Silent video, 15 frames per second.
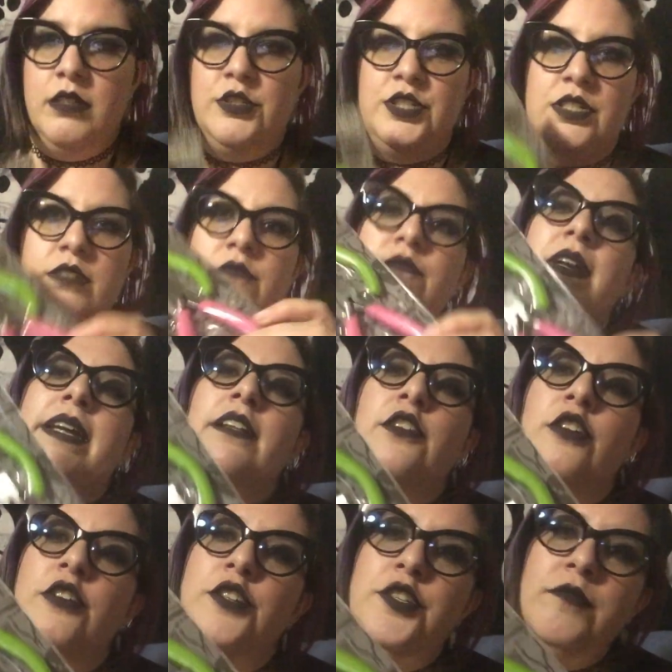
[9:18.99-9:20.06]
just
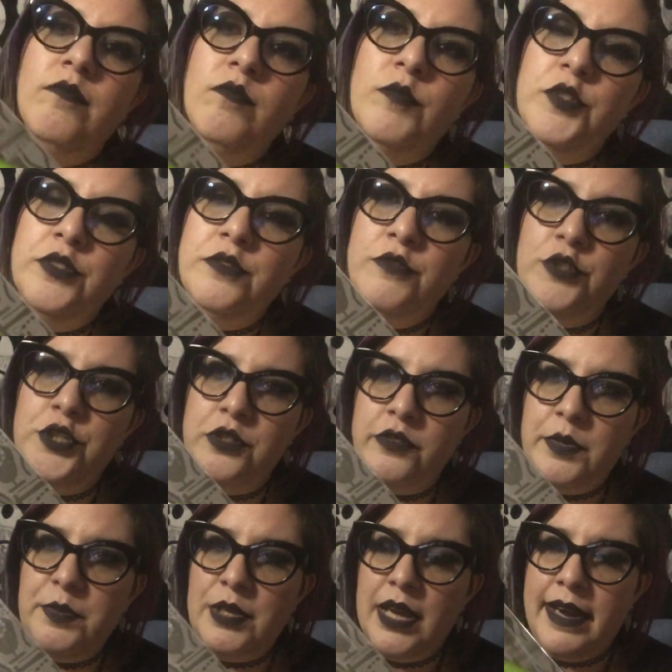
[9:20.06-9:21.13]
regular
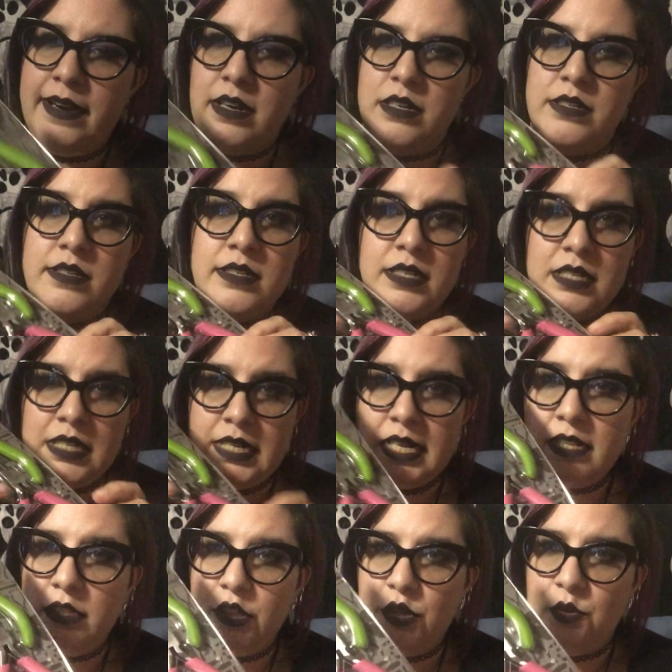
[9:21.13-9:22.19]
jewelry pliers,
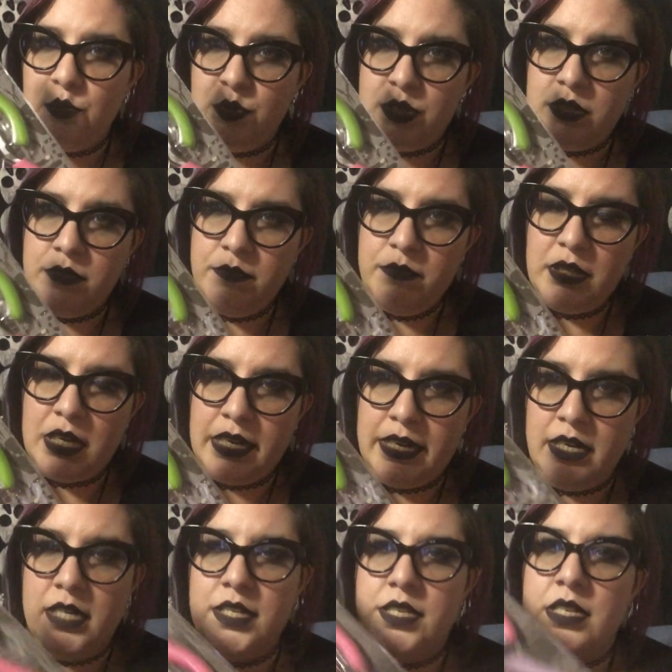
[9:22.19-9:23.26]
needle-nosed
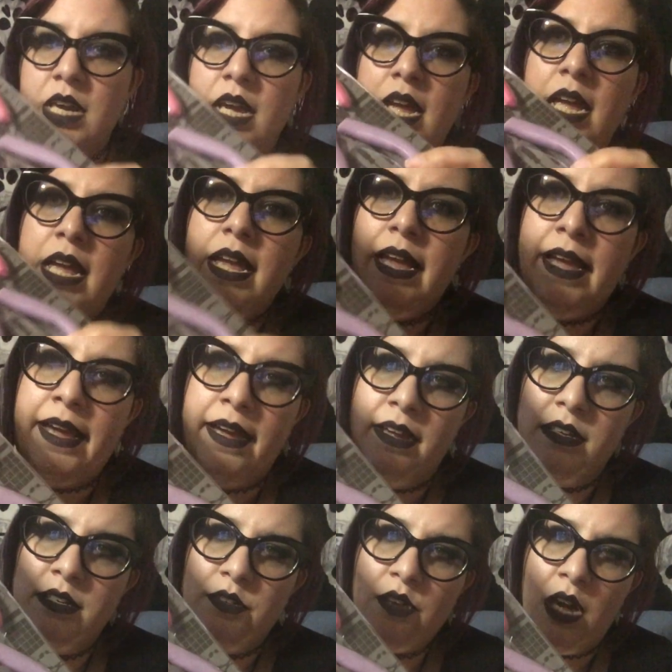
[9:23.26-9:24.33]
pliers,
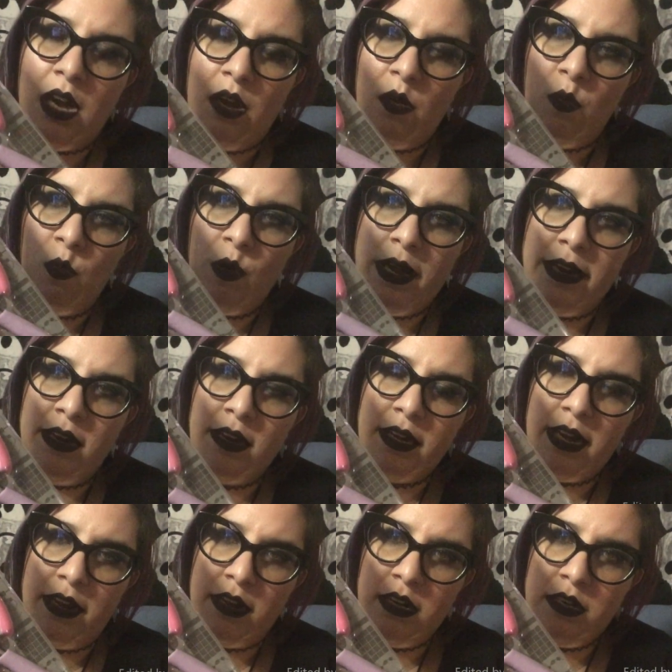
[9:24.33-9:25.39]
and wire
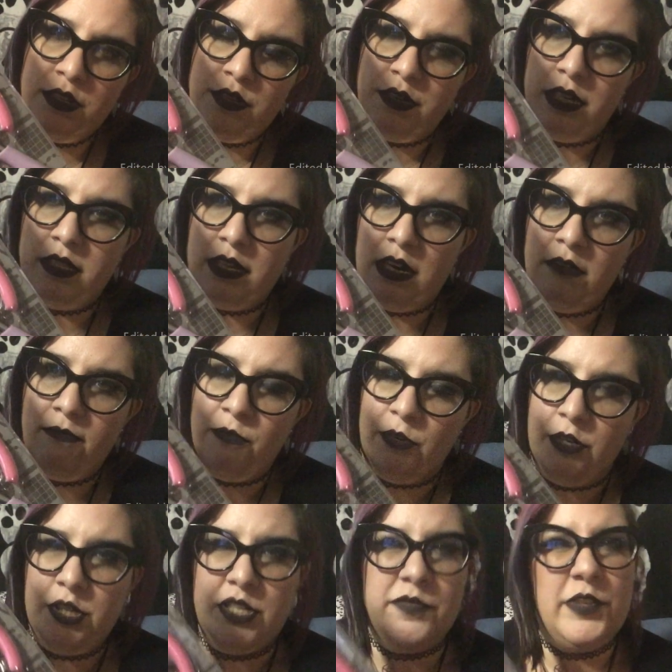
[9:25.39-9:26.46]
cutters right there
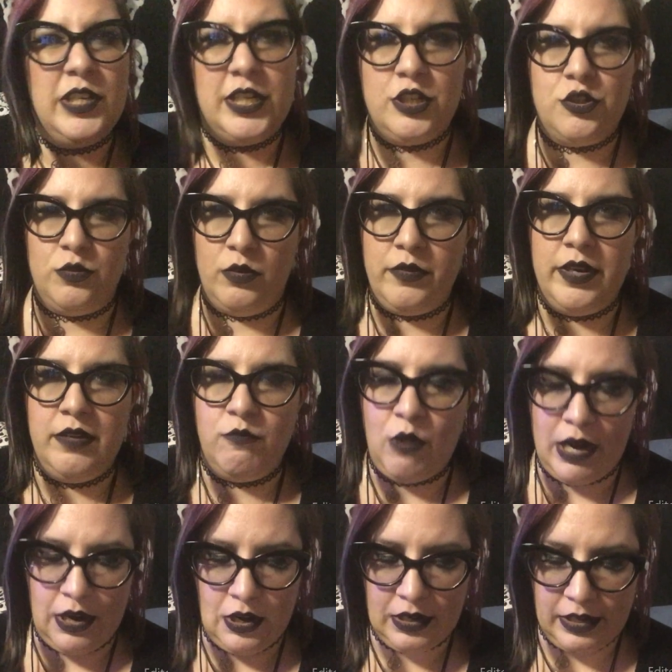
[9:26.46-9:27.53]
for like jewelry
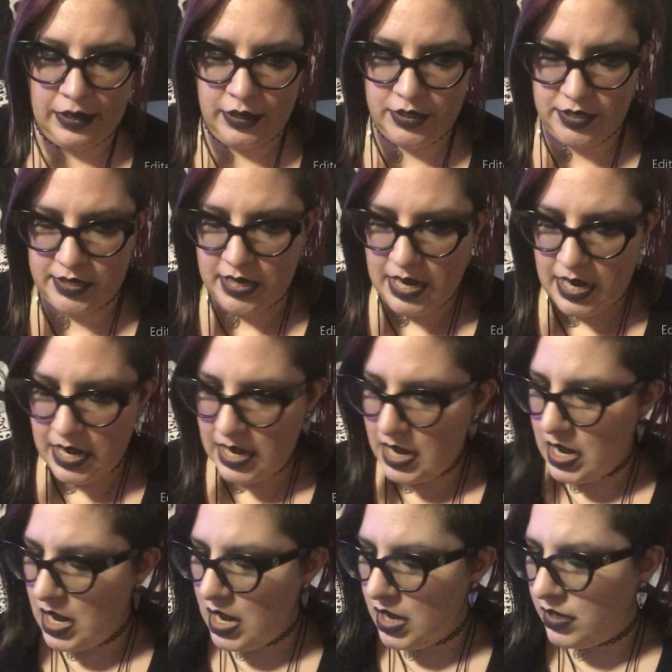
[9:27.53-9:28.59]
wire cutters.
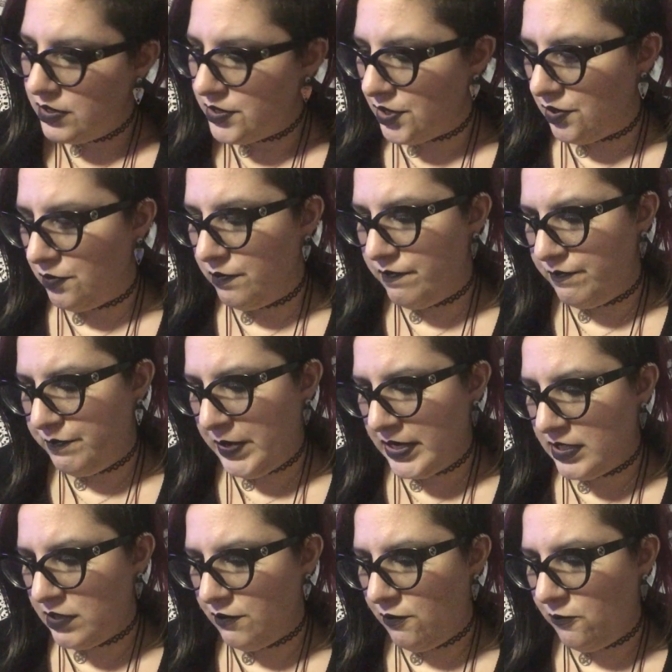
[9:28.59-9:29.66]
So
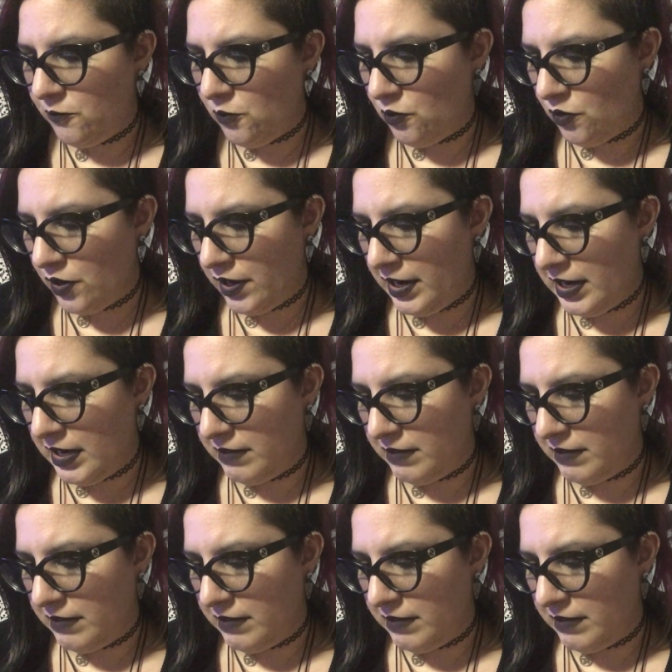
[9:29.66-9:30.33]
best for